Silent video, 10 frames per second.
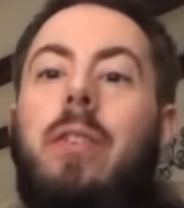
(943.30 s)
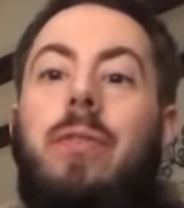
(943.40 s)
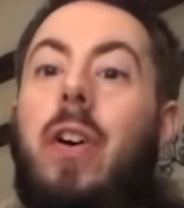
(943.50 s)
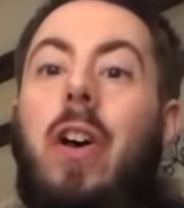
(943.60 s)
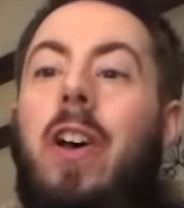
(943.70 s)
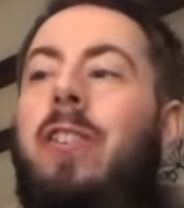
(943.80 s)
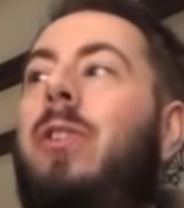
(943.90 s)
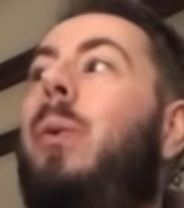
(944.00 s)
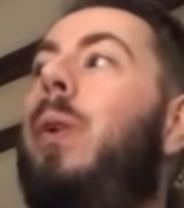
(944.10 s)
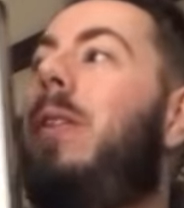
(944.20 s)
the
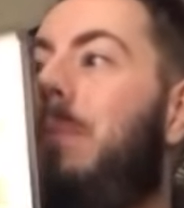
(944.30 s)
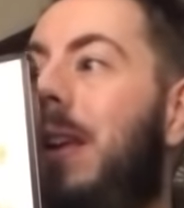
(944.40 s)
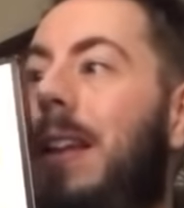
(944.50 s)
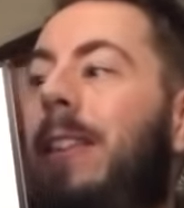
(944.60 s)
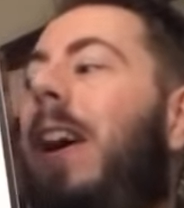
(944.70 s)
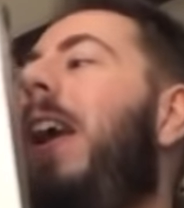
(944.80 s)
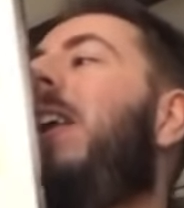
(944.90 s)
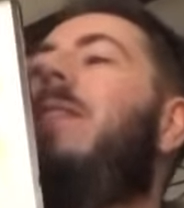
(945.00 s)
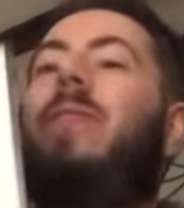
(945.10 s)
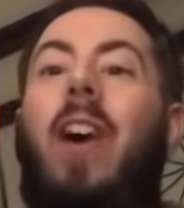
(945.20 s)
1st, which means I
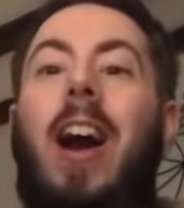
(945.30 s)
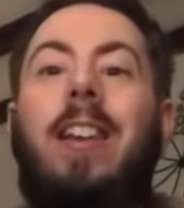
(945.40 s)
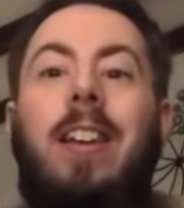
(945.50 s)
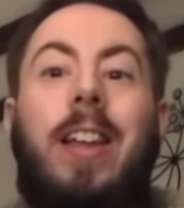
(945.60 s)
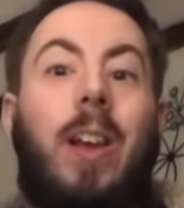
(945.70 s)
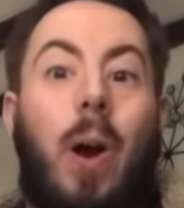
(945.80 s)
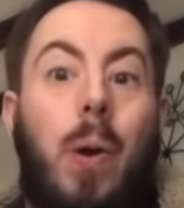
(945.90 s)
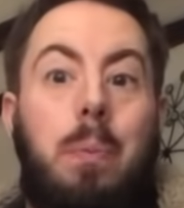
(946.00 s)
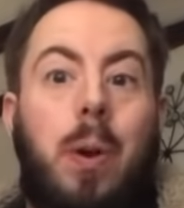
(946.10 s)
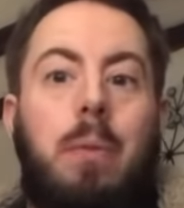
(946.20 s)
can finally
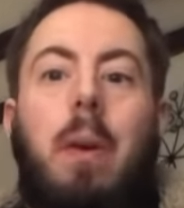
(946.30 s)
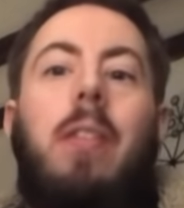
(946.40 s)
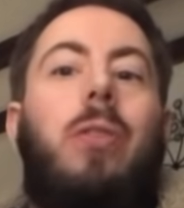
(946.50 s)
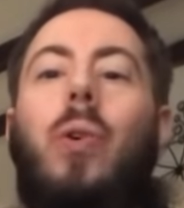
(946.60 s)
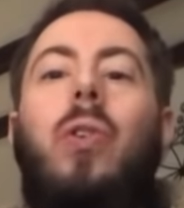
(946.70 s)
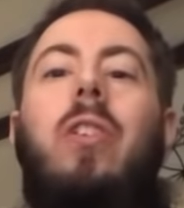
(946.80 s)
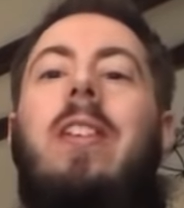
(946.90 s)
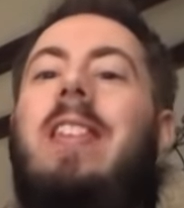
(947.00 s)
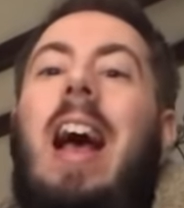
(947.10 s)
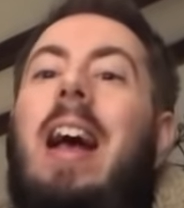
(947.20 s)
open my
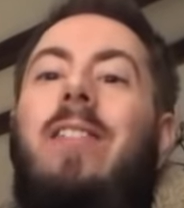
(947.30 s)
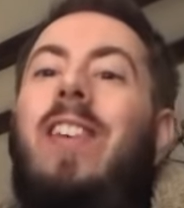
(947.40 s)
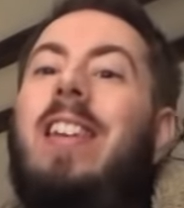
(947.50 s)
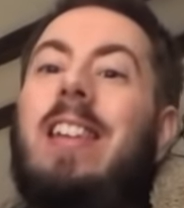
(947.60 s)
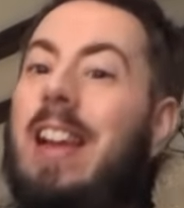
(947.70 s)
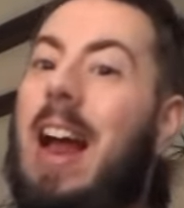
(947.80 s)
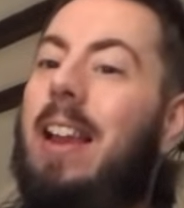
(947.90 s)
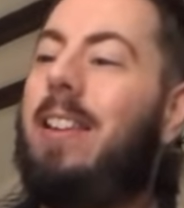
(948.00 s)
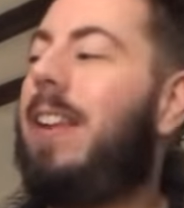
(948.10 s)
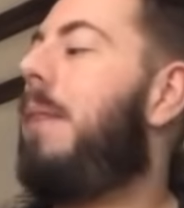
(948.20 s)
Thornton's Advent
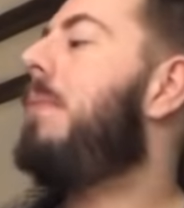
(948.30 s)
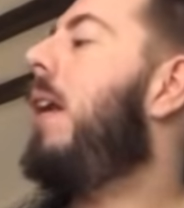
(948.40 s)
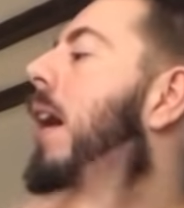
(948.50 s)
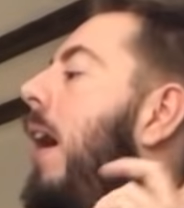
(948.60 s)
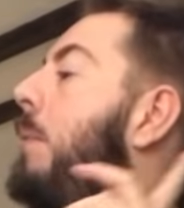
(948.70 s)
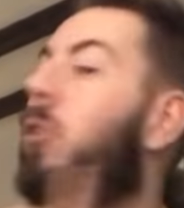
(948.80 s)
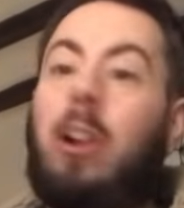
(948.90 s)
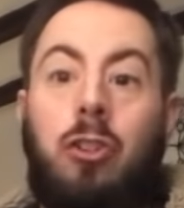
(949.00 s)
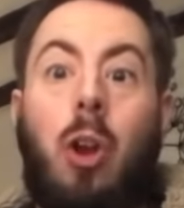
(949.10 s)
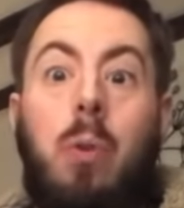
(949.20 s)
calendar, which
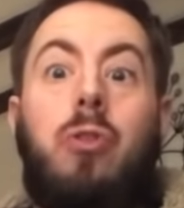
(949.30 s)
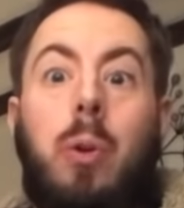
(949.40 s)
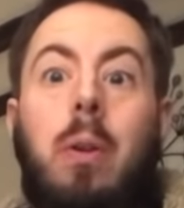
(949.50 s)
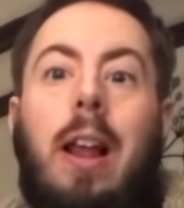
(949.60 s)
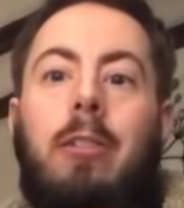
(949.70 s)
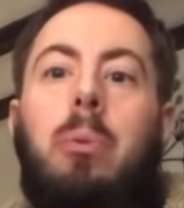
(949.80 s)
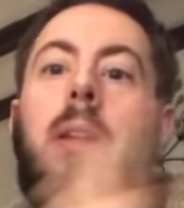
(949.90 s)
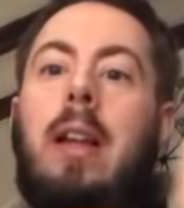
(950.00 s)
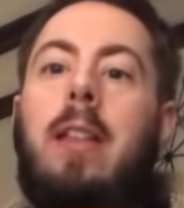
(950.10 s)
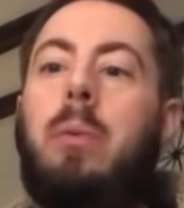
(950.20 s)
I showed you last
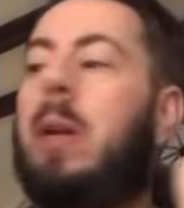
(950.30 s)
week in the